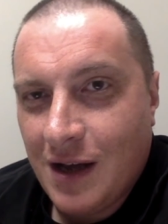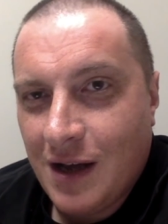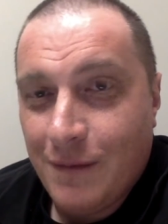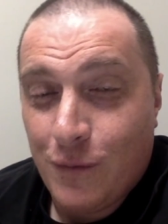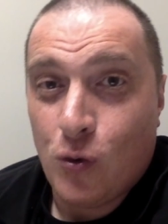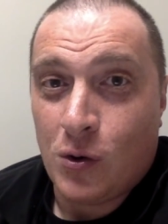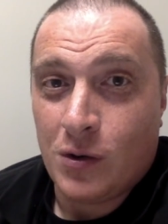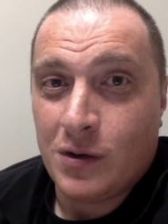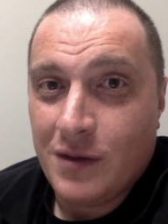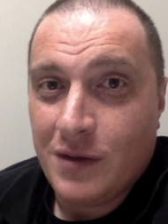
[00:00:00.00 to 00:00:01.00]
uh,
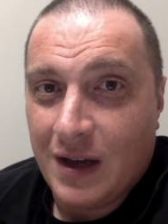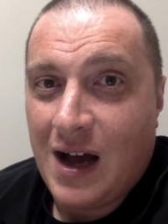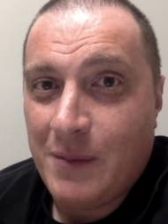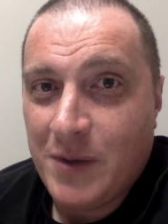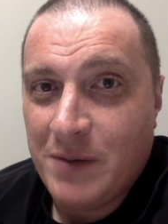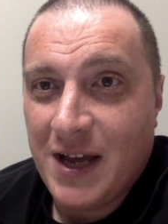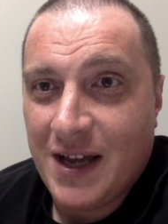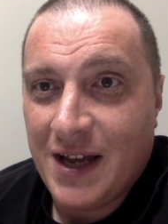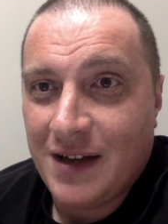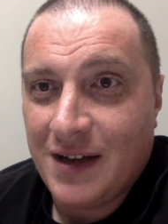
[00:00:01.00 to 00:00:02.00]
for the common
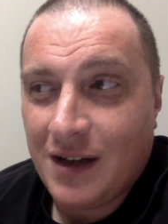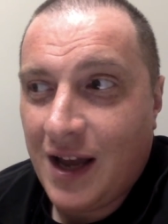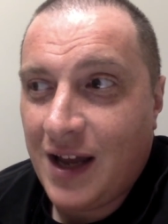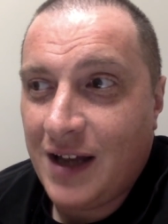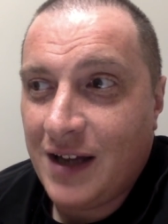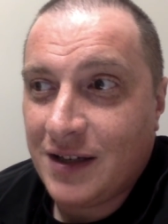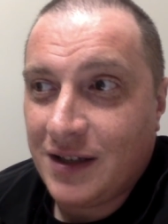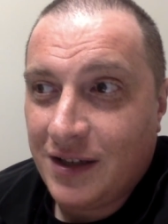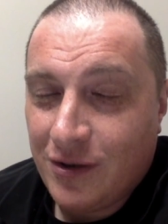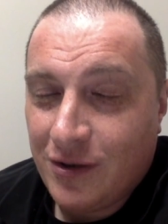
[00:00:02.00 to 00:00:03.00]
man. And,
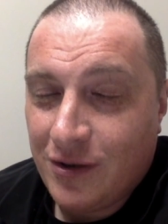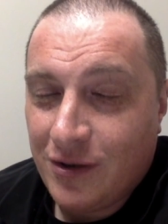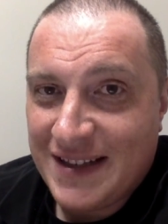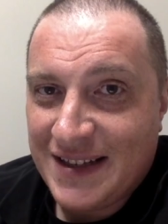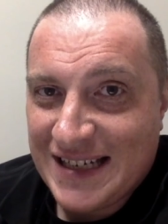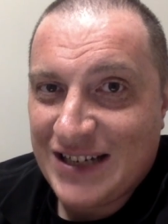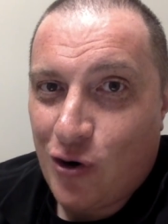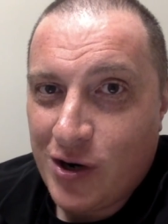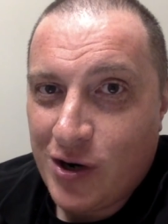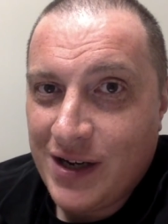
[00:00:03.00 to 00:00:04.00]
you know, that
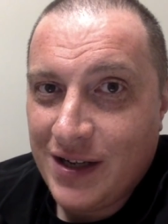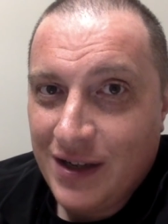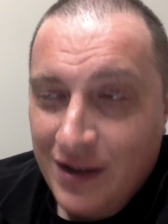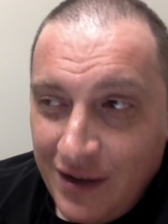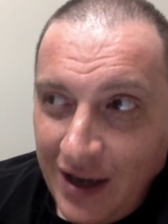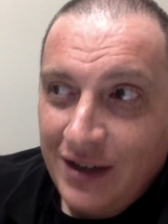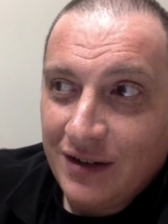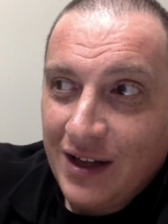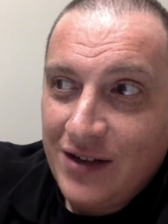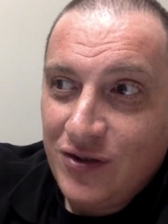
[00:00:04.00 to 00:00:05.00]
started, and
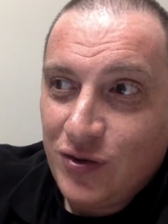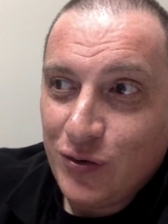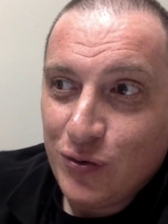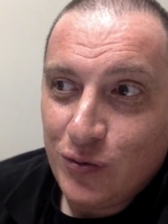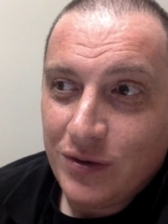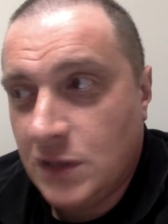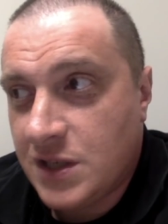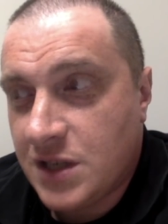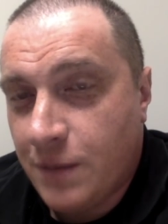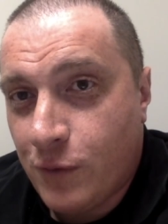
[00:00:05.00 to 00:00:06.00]
it led to
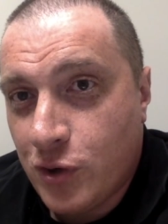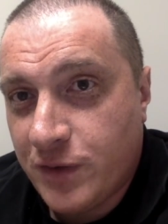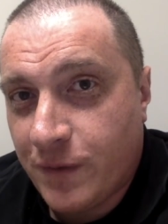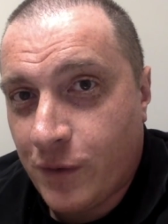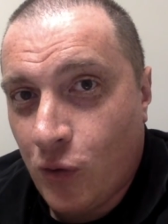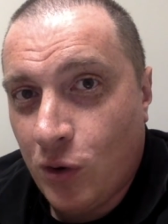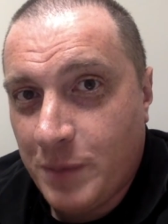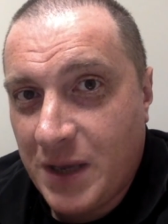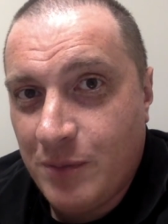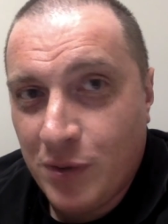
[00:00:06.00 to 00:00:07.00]
suffrage for all
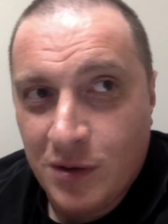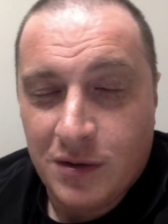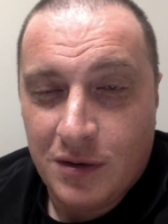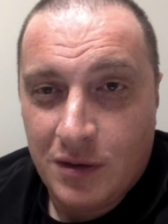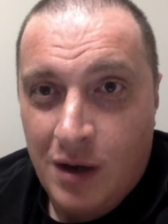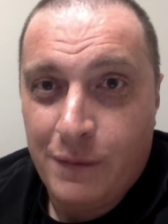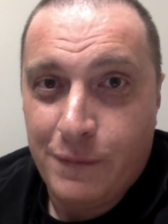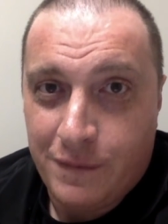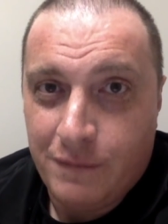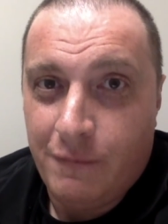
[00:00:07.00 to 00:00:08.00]
people
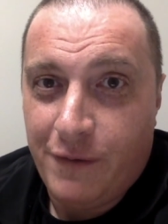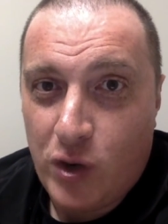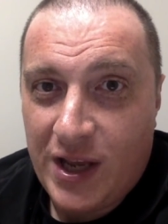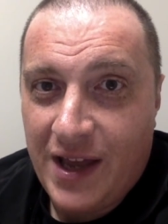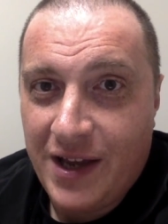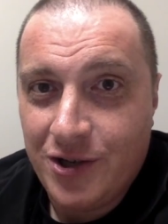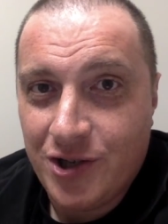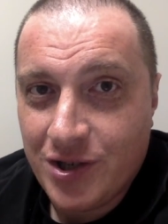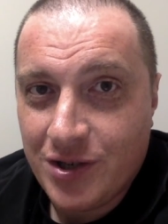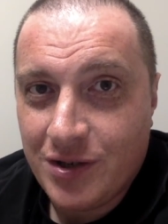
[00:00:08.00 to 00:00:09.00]
of voting
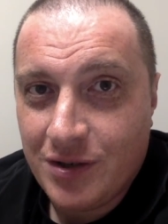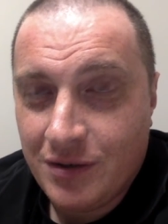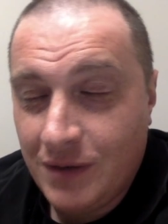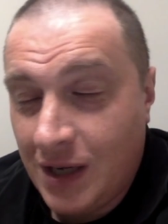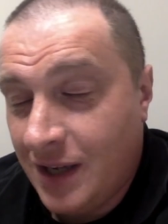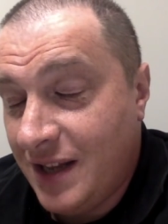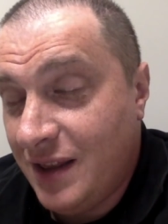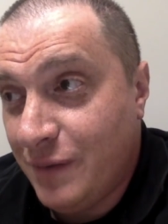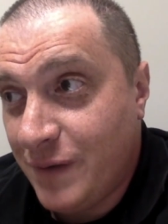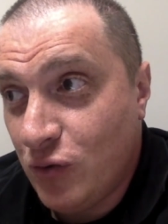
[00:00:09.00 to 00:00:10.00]
age uh, in
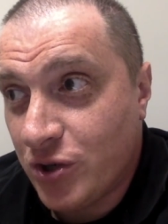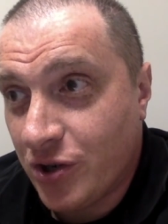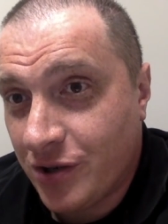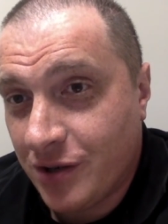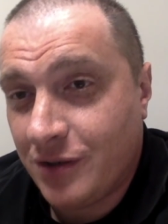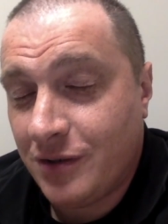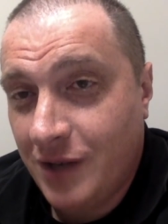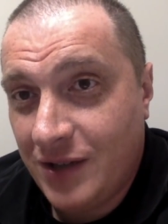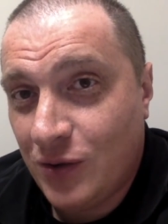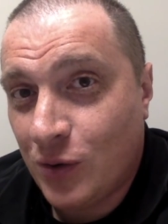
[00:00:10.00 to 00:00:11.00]
the future.
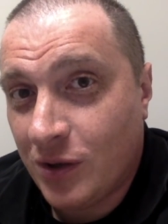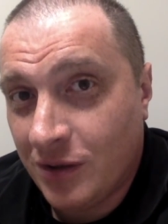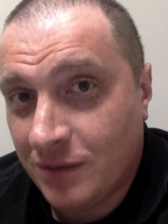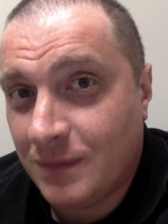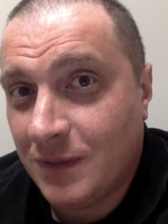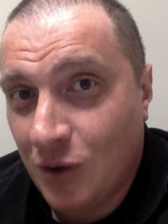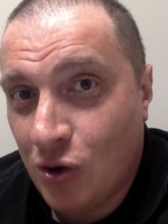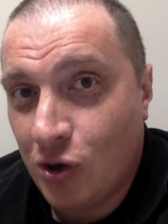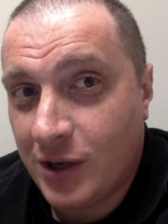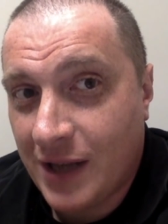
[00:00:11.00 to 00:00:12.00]
It took a
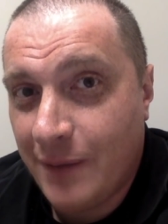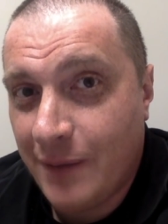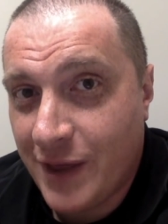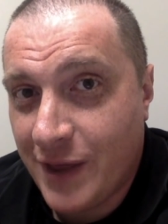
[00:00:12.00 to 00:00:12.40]
longer time for